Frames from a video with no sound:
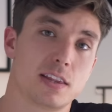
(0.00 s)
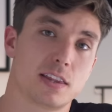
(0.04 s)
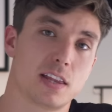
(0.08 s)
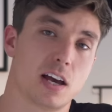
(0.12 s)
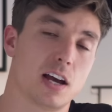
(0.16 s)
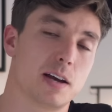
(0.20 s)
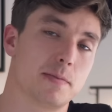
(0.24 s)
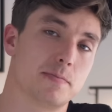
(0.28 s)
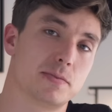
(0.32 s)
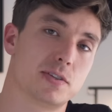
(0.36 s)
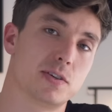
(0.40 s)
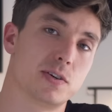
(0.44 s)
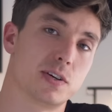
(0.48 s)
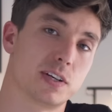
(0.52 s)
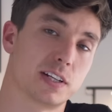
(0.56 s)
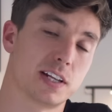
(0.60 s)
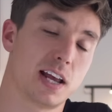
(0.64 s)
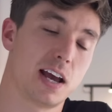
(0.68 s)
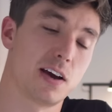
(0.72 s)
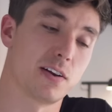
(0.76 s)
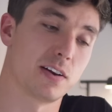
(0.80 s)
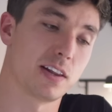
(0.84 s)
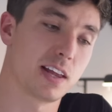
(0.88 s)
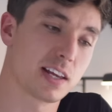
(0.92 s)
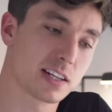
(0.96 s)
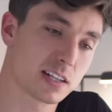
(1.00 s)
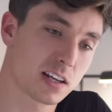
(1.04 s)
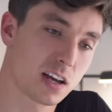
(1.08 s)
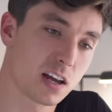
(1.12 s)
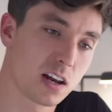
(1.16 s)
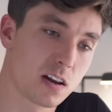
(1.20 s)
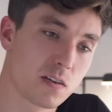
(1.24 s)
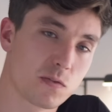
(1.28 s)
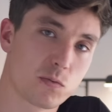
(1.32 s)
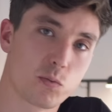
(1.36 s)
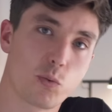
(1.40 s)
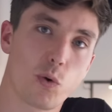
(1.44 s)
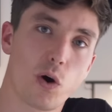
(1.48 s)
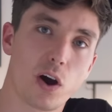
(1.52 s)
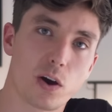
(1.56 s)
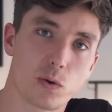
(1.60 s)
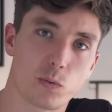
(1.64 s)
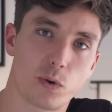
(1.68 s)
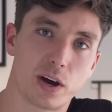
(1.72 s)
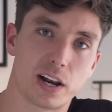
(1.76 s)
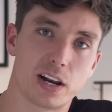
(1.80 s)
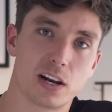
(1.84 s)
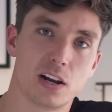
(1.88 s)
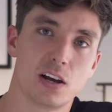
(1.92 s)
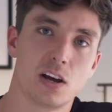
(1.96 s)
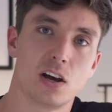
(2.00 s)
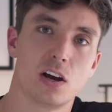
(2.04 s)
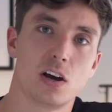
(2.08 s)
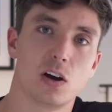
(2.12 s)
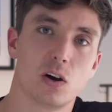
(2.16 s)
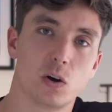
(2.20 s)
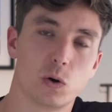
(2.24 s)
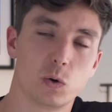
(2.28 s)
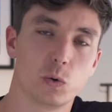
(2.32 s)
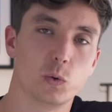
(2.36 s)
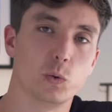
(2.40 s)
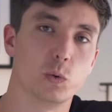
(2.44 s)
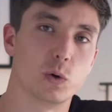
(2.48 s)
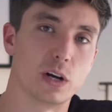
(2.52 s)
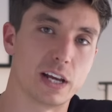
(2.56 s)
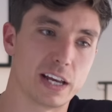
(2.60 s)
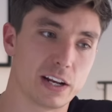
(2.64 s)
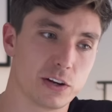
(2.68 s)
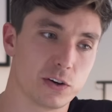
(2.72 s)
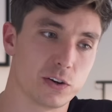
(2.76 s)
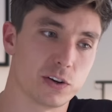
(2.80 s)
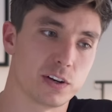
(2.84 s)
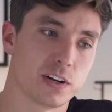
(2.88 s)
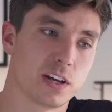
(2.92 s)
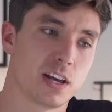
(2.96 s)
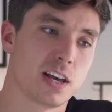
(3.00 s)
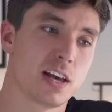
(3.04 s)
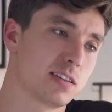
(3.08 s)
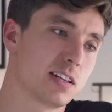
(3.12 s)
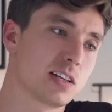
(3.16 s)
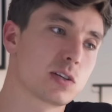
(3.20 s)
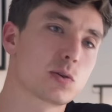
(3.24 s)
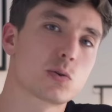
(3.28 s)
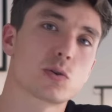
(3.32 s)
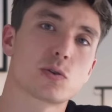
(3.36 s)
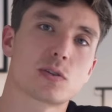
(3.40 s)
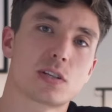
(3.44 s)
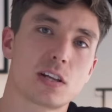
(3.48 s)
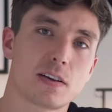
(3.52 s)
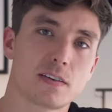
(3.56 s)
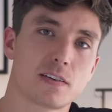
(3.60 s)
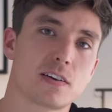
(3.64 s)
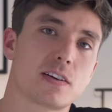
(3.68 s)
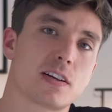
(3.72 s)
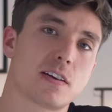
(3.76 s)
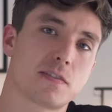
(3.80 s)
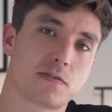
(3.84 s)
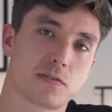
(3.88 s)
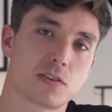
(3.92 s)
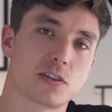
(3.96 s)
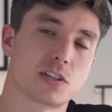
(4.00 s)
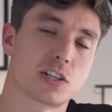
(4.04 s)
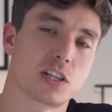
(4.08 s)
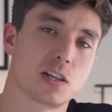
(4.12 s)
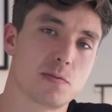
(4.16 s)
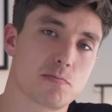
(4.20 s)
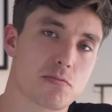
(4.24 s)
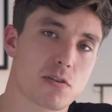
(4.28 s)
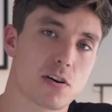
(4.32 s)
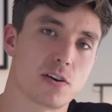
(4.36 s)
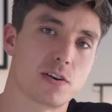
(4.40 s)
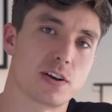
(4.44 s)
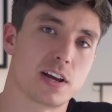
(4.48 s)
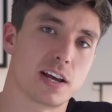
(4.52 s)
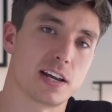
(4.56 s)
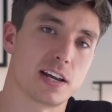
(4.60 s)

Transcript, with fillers: that I'm doing now. And that's kind of what I went all in on. This was very different to the bro